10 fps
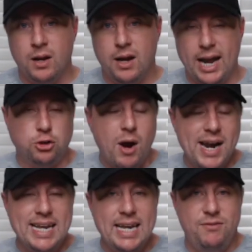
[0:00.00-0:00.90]
and
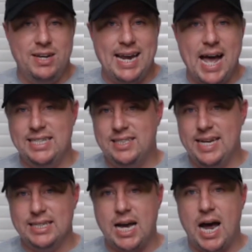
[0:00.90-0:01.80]
try to give you guys
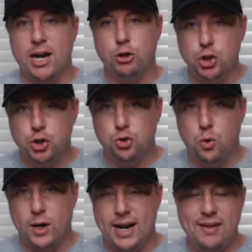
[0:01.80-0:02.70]
the entire
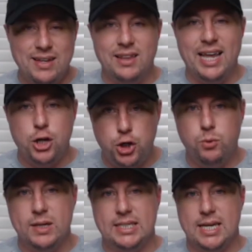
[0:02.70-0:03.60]
story and then let you
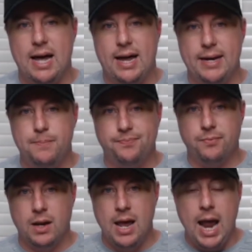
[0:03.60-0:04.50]
decide.
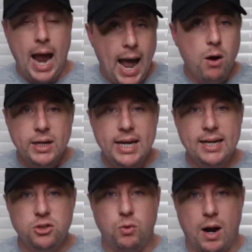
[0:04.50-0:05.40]
Outkick
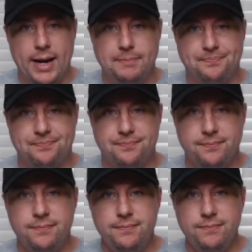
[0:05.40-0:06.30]
is right.
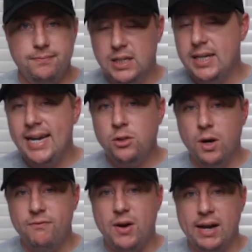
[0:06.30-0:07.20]
The
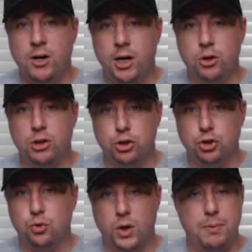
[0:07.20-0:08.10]
Daytona 500
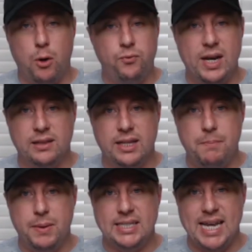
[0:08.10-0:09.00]
destroyed both the
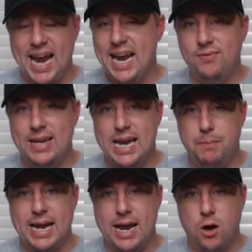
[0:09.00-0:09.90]
Olympics and the
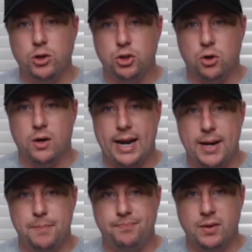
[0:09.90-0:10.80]
NBA All-Star Game.